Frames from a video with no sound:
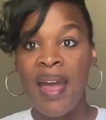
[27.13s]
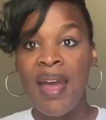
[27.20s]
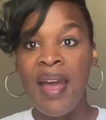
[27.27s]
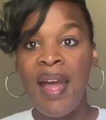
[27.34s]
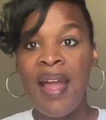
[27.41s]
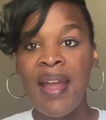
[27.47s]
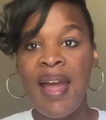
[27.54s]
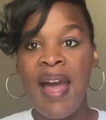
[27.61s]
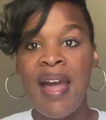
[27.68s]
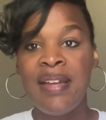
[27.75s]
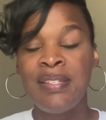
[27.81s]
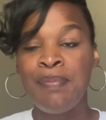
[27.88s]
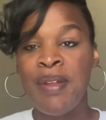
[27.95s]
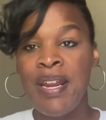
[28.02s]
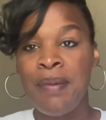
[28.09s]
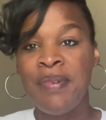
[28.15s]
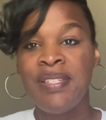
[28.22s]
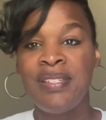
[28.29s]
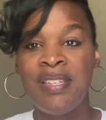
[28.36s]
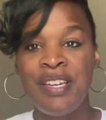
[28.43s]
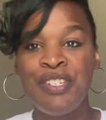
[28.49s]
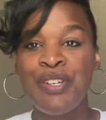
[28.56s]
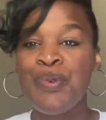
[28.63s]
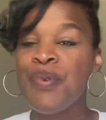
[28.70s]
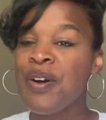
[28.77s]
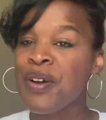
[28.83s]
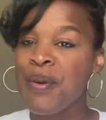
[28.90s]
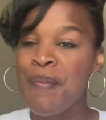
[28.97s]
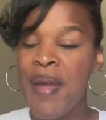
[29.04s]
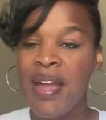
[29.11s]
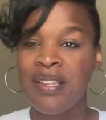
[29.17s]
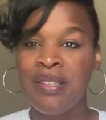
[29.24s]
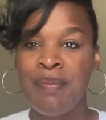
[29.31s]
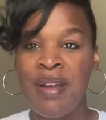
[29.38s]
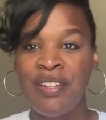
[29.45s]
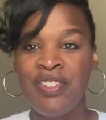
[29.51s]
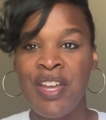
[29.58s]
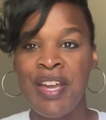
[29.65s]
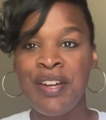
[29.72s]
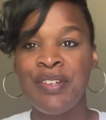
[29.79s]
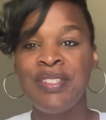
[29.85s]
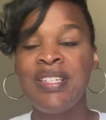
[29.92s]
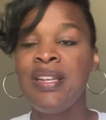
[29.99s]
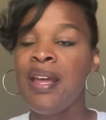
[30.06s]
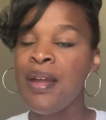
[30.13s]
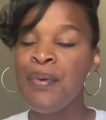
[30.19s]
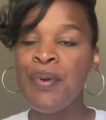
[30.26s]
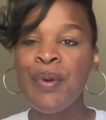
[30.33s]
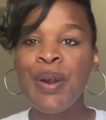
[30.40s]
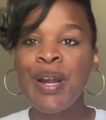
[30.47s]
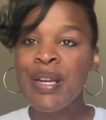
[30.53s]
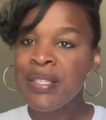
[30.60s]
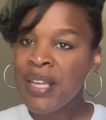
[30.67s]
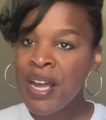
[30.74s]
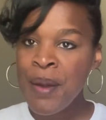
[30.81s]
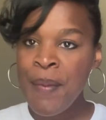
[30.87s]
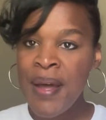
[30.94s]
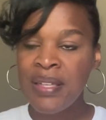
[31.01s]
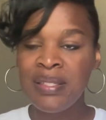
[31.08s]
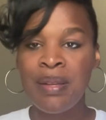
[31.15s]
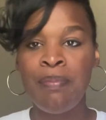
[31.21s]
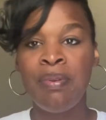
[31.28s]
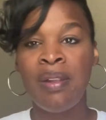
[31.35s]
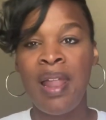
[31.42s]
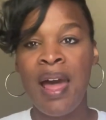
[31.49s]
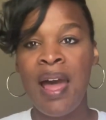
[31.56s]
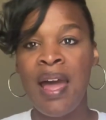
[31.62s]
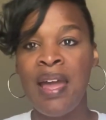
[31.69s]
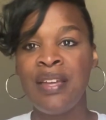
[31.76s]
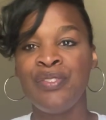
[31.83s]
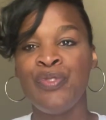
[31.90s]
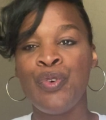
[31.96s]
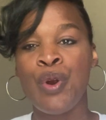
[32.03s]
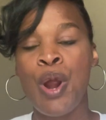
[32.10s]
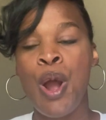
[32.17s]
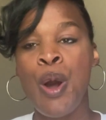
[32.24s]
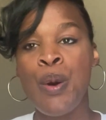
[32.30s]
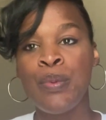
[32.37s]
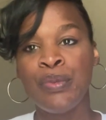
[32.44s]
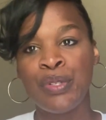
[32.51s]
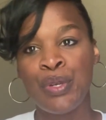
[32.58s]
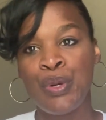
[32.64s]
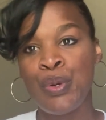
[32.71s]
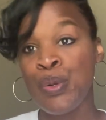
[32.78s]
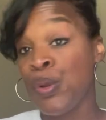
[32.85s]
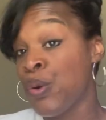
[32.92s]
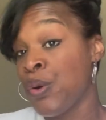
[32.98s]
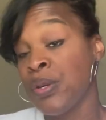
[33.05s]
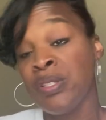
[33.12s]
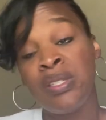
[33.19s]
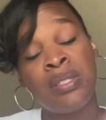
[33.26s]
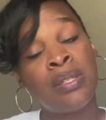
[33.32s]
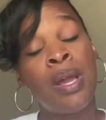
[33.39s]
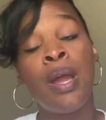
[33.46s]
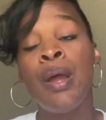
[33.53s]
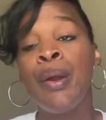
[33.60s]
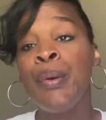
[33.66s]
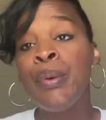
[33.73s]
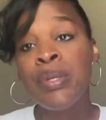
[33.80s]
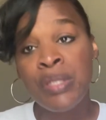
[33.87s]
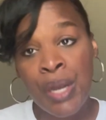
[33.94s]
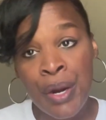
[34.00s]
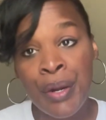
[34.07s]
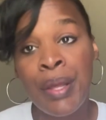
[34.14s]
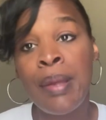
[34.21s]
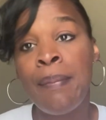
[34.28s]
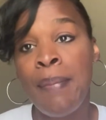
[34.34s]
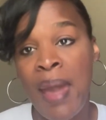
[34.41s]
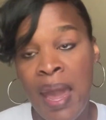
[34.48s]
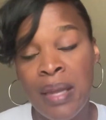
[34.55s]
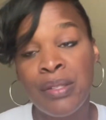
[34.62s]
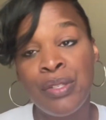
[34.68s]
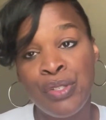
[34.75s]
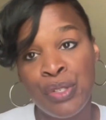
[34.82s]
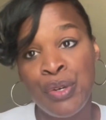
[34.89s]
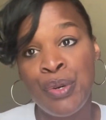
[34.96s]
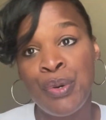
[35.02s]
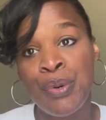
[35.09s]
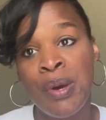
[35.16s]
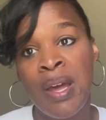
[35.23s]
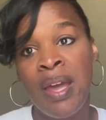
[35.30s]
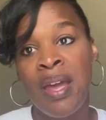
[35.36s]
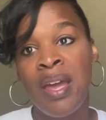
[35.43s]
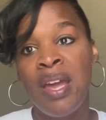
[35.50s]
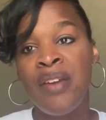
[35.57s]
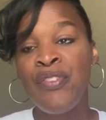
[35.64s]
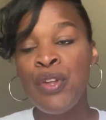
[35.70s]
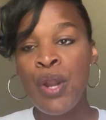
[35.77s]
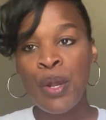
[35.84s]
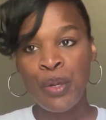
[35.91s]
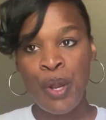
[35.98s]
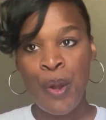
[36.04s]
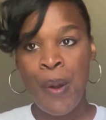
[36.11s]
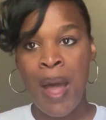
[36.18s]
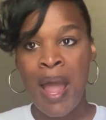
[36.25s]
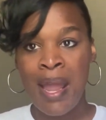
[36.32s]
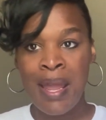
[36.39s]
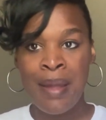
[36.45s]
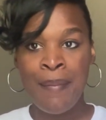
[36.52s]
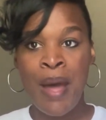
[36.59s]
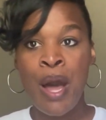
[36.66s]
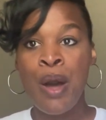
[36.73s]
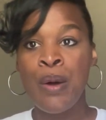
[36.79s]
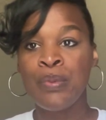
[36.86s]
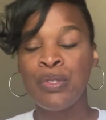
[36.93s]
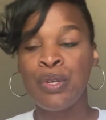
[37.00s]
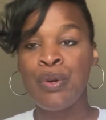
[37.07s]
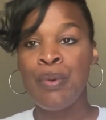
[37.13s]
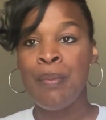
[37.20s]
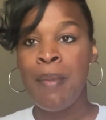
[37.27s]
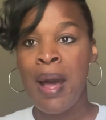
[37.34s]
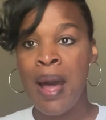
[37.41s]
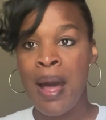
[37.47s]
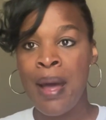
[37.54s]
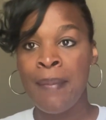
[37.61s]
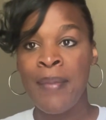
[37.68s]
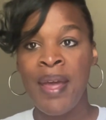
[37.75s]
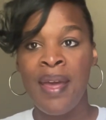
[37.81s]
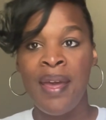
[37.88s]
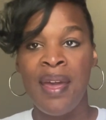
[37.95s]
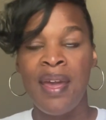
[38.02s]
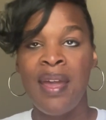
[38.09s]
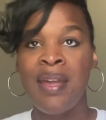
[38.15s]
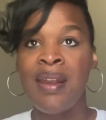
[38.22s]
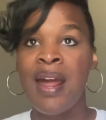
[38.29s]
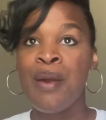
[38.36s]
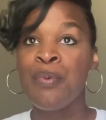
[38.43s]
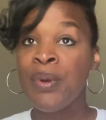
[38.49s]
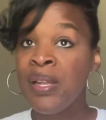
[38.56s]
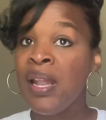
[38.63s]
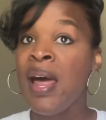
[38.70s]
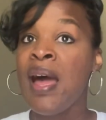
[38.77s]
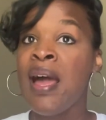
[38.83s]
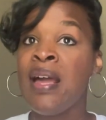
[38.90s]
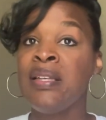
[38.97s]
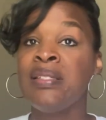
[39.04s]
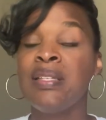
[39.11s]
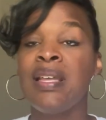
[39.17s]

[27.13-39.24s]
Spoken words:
Hi guys, my name is Tisha. Welcome back to my channel. Today we're going to talk about supplies for homeschool or just returning back to school. If you don't know, I am a homeschool mom, and I realized